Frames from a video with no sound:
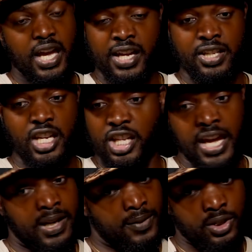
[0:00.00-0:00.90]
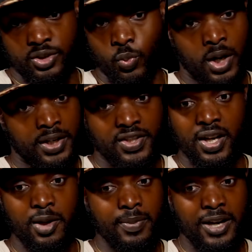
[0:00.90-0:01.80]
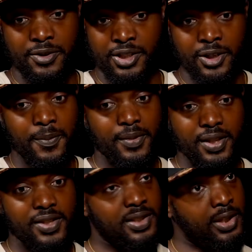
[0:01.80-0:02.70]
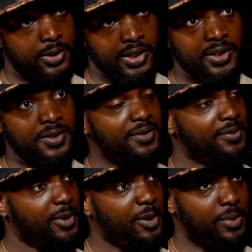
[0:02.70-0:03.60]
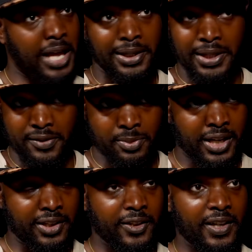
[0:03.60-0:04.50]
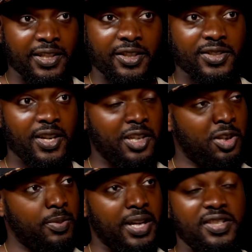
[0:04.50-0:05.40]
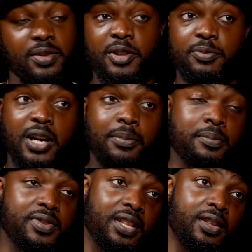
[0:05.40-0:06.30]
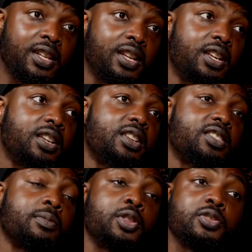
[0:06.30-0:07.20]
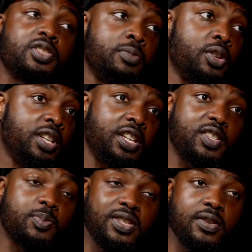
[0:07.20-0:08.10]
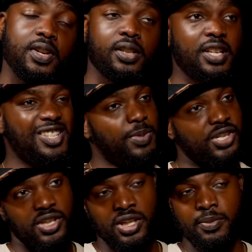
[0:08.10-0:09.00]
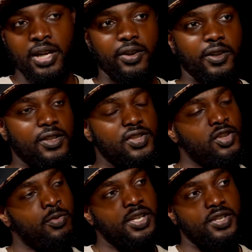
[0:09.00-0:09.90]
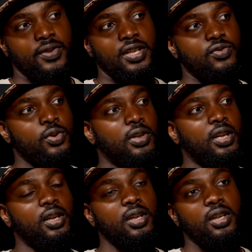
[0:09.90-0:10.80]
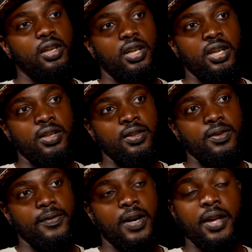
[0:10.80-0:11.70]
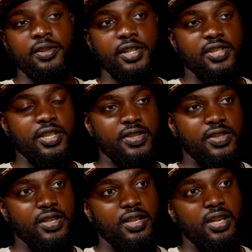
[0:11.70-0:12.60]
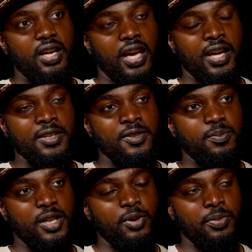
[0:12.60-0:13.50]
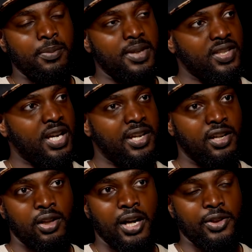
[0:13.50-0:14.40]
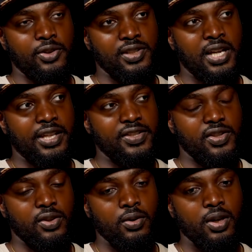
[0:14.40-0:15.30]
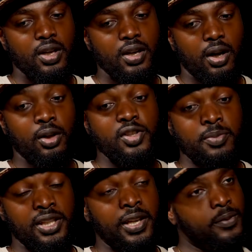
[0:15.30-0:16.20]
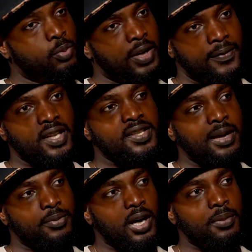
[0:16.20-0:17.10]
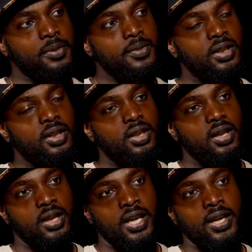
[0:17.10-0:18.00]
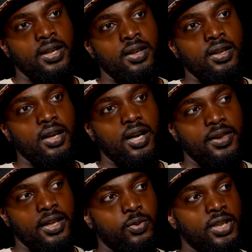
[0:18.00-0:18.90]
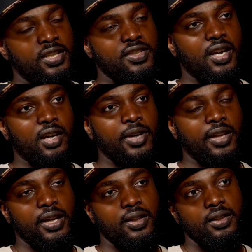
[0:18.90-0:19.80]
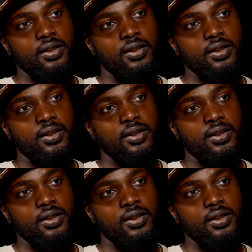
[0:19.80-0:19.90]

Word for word: And again, if you want to talk about you know the slogan Black Lives Matter, and you're talking about some of the problems in some of those communities specifically, especially in America, so much of it is rooted in fatherlessness and people being misguided along those lines. So ultimately, if we want to fix that problem, then I think we need to talk about that.